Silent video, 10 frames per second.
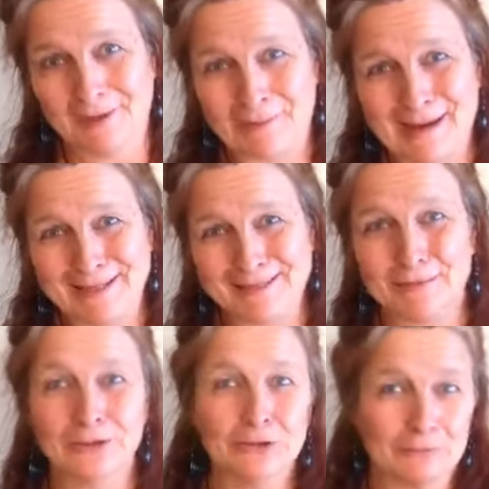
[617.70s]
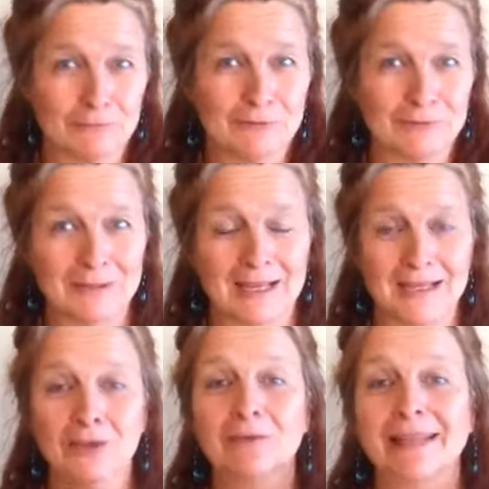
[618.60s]
All right, so we'll look for
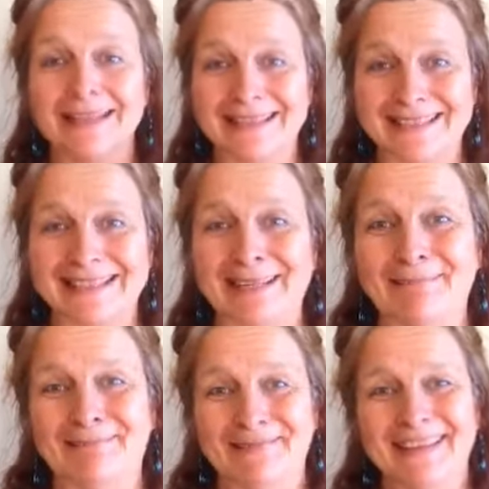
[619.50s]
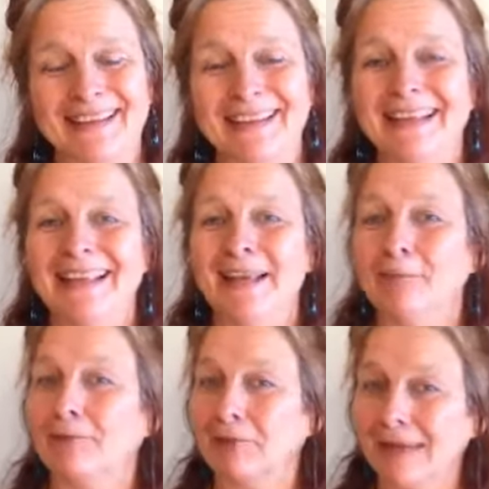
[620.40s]
that next time.
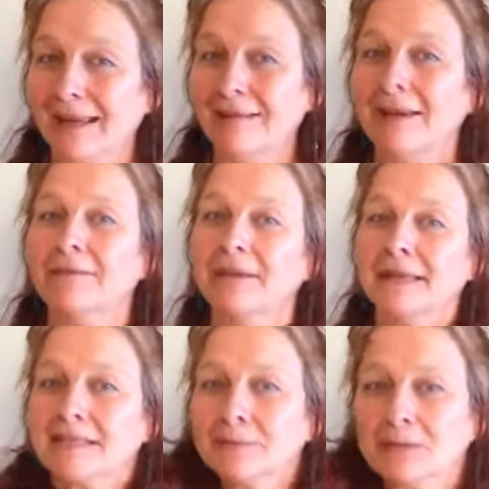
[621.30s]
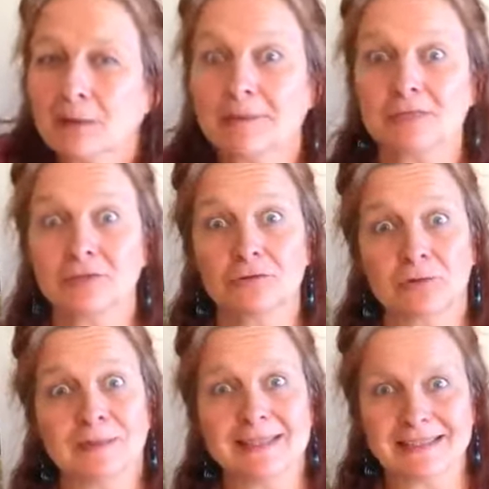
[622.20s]
But for now, have fun exploring what
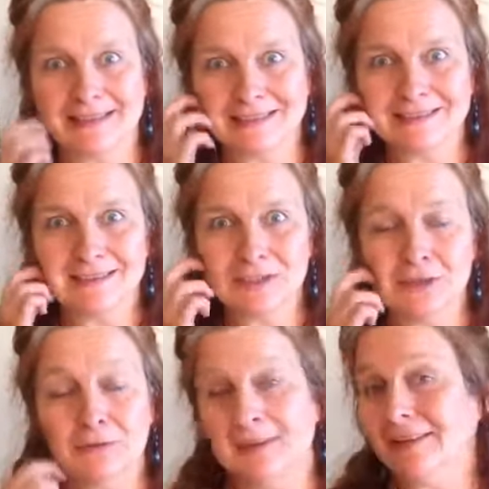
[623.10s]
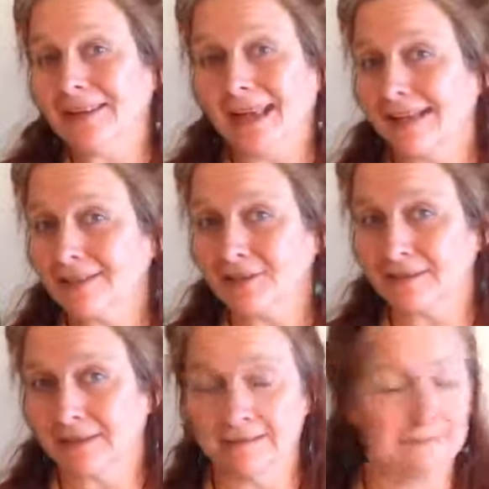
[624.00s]
shoulder blades actually do, and you can ask
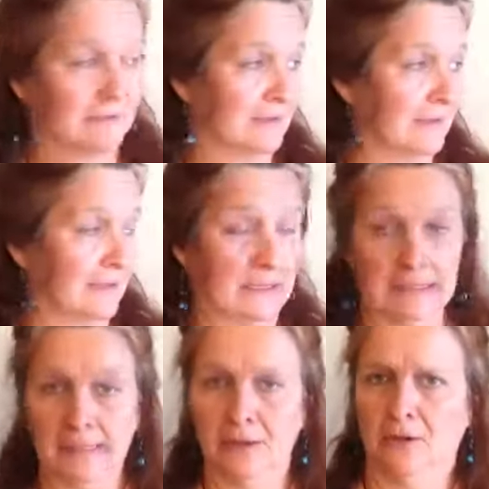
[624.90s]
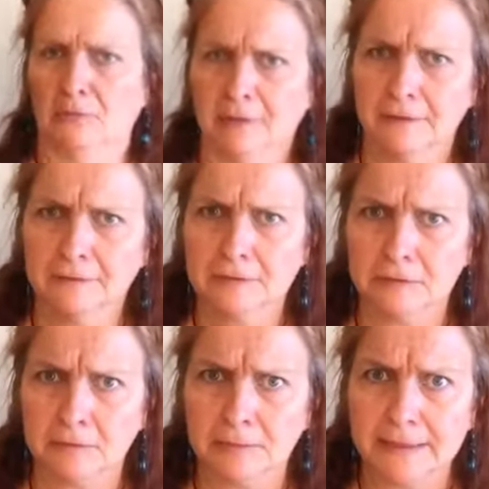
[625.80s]
yourself during the day, what are those
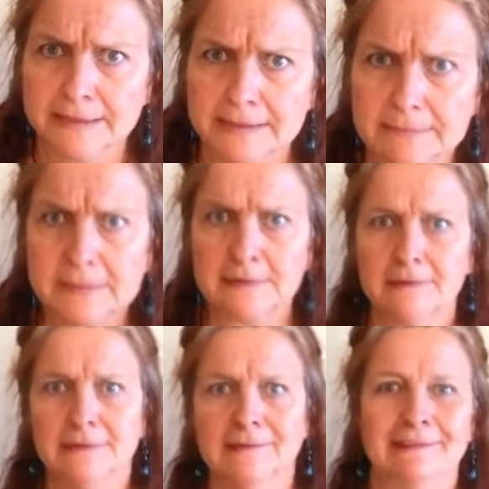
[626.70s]
shoulder blades up to?